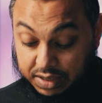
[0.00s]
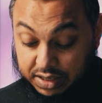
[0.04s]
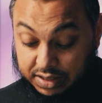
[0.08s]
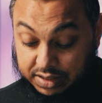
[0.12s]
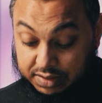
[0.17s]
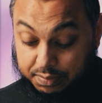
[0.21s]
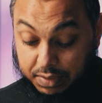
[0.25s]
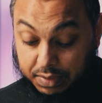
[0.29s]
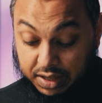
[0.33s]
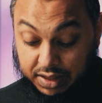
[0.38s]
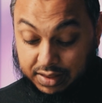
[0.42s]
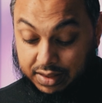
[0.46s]

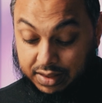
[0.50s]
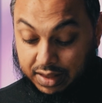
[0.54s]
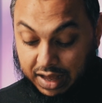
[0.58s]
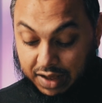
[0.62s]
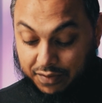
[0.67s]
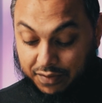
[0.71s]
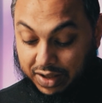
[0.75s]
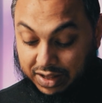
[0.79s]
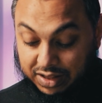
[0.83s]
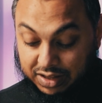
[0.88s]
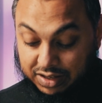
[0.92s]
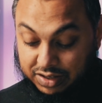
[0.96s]
Smith have
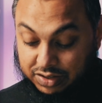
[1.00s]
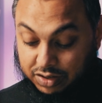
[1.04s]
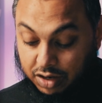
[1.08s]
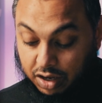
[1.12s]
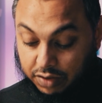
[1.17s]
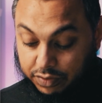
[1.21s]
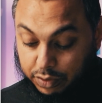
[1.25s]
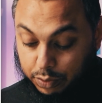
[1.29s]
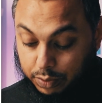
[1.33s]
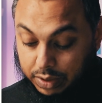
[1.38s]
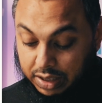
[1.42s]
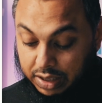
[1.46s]
at the start of
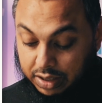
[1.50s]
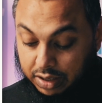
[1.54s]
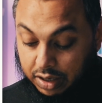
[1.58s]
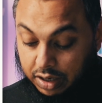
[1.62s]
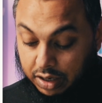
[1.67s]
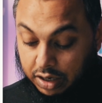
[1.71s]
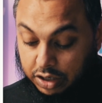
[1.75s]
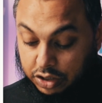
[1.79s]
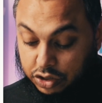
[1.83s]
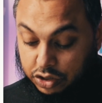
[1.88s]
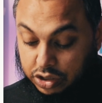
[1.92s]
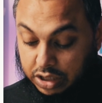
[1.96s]
the week?
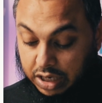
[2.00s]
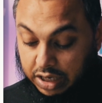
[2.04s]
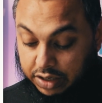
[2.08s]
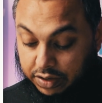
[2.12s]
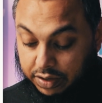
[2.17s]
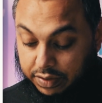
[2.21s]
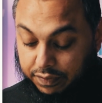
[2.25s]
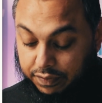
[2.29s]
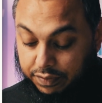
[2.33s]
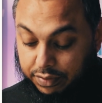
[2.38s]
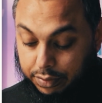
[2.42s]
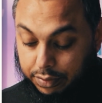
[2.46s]
She had
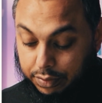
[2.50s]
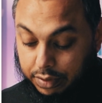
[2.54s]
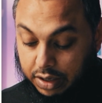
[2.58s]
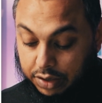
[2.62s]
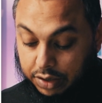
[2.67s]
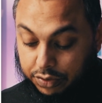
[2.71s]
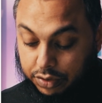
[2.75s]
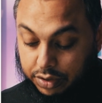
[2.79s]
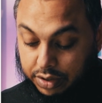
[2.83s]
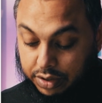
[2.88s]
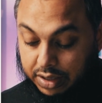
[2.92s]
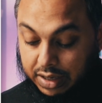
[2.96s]

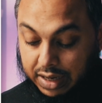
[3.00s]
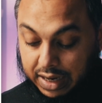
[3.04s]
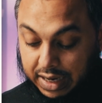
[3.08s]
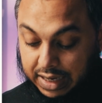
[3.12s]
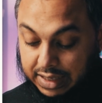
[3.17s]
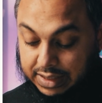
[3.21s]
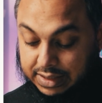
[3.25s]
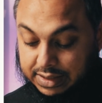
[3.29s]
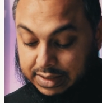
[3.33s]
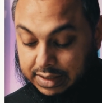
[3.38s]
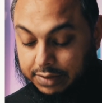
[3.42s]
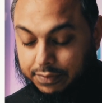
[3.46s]

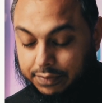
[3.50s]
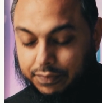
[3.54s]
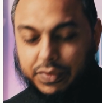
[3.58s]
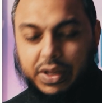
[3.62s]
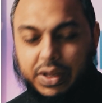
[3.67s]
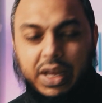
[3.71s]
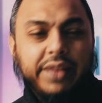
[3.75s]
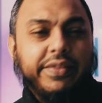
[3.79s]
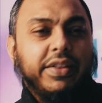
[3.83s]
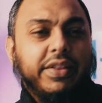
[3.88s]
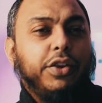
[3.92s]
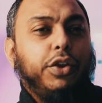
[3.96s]
380.
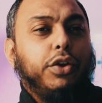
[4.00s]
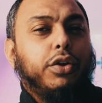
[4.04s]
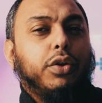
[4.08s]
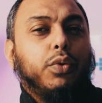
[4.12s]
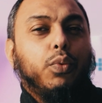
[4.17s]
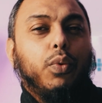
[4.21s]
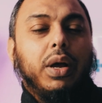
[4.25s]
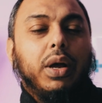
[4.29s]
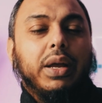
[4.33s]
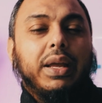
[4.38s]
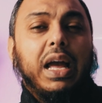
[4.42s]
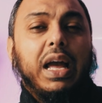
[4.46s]
And then you can
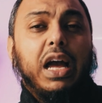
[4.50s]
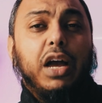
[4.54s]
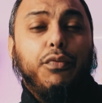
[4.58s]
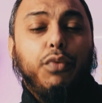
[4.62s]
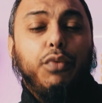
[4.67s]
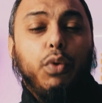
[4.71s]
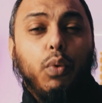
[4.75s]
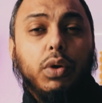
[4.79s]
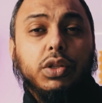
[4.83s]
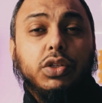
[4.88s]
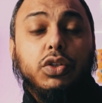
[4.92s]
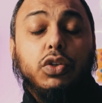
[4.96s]
work out, if you
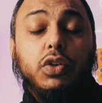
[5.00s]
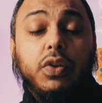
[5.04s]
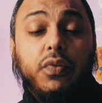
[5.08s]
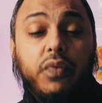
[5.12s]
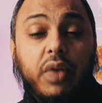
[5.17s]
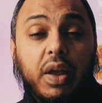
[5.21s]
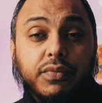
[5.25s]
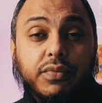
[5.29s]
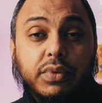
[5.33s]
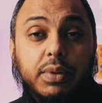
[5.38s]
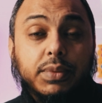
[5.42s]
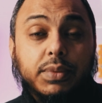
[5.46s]
wanted to, if you
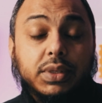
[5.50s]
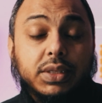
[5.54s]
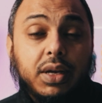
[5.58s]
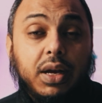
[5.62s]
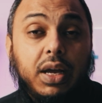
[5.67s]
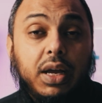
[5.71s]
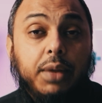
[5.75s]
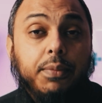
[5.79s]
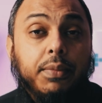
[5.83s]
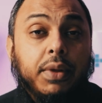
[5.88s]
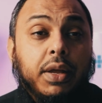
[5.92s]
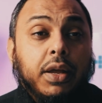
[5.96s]
have some
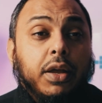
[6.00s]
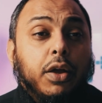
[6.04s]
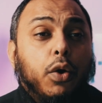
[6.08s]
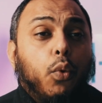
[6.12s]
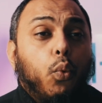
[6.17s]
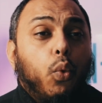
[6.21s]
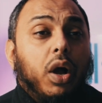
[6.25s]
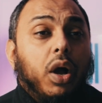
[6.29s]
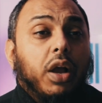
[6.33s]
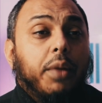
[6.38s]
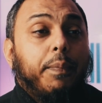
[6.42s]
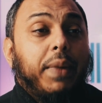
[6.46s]
time,
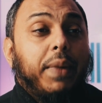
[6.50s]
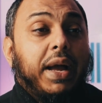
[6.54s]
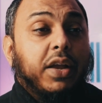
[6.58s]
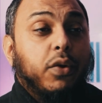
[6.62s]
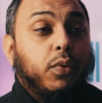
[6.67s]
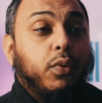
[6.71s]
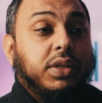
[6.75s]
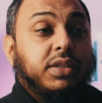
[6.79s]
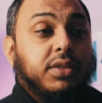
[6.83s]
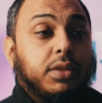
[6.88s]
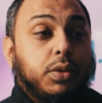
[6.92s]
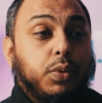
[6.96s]
work
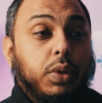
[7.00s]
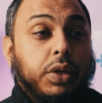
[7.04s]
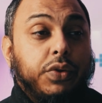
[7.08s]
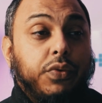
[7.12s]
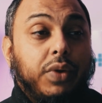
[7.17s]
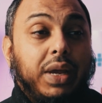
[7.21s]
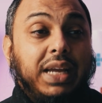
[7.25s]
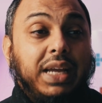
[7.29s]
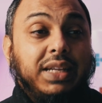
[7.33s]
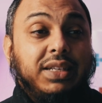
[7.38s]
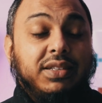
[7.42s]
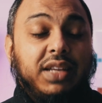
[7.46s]
backwards.
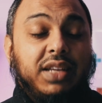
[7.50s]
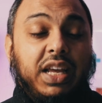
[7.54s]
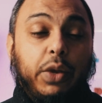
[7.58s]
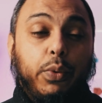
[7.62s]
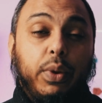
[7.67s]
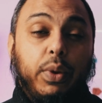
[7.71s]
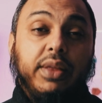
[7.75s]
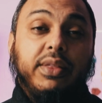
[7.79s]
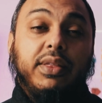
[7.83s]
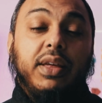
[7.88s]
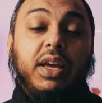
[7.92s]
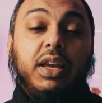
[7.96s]
380 take
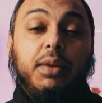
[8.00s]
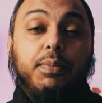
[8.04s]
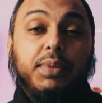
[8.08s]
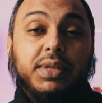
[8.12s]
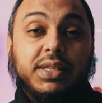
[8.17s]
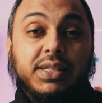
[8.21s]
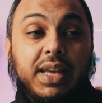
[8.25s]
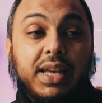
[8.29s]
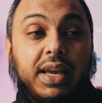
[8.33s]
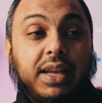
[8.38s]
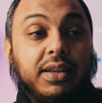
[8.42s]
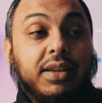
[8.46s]
away
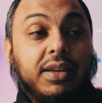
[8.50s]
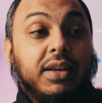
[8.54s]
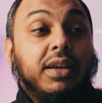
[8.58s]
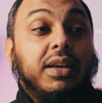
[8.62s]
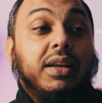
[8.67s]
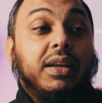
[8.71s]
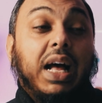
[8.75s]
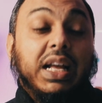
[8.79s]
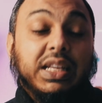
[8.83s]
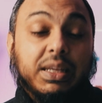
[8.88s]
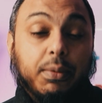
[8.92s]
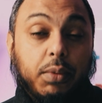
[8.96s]
30%.
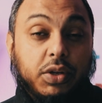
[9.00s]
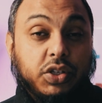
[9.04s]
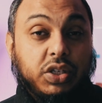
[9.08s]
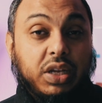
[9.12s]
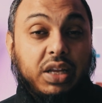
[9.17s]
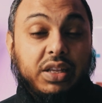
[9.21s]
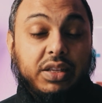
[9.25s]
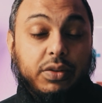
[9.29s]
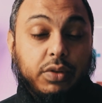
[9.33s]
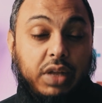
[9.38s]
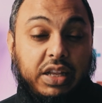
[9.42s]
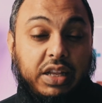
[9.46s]
That's how much she
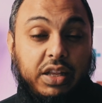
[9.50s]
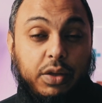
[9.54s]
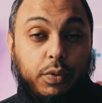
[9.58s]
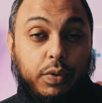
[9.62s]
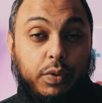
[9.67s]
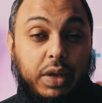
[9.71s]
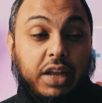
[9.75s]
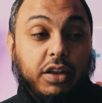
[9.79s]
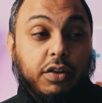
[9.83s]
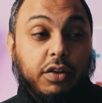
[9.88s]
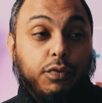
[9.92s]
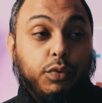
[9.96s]
had at the
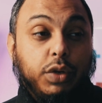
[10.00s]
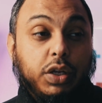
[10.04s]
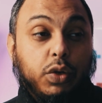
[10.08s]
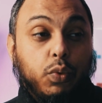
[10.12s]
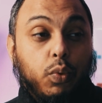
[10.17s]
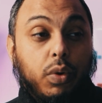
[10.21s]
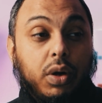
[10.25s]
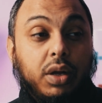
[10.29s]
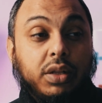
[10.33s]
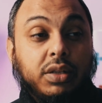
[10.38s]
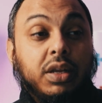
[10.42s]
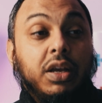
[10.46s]
end of week
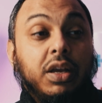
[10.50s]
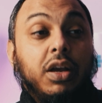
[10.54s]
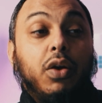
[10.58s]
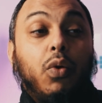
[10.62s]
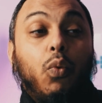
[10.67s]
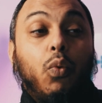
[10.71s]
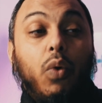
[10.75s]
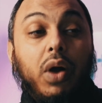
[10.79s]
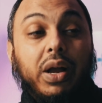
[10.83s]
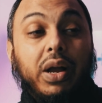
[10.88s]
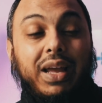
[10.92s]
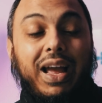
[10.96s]
1.
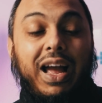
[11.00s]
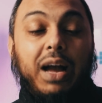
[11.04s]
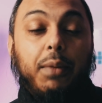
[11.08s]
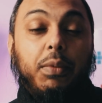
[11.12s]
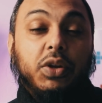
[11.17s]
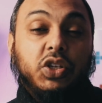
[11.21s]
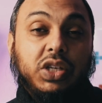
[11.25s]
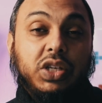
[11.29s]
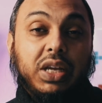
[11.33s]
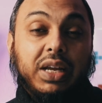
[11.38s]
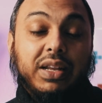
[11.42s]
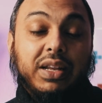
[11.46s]
Work out how much
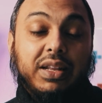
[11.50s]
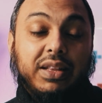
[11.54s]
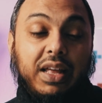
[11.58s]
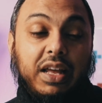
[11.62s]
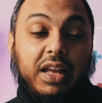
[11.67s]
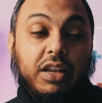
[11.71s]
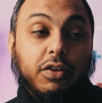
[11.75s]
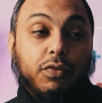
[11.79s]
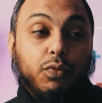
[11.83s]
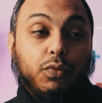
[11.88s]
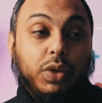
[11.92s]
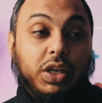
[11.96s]
she had at the
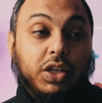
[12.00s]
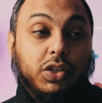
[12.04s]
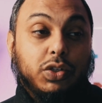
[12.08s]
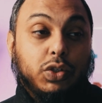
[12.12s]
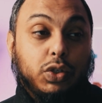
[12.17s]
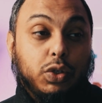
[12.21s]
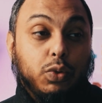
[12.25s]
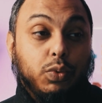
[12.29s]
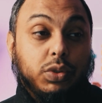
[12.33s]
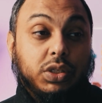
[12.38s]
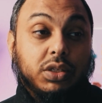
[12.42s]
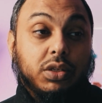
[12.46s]
end of week
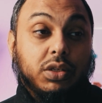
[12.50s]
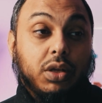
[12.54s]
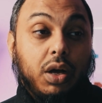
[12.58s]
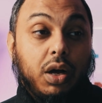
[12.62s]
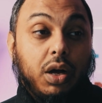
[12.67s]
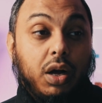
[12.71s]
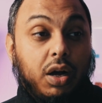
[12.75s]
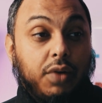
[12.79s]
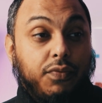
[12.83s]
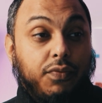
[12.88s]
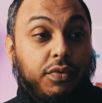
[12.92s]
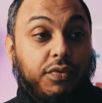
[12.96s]
2, which is
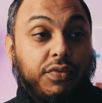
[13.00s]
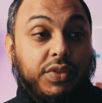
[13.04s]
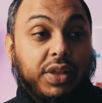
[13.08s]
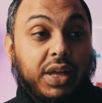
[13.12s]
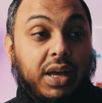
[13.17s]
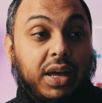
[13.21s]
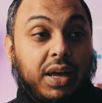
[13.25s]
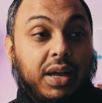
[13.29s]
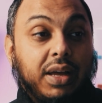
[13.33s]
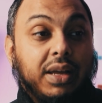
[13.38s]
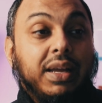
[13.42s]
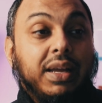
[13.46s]
half of that.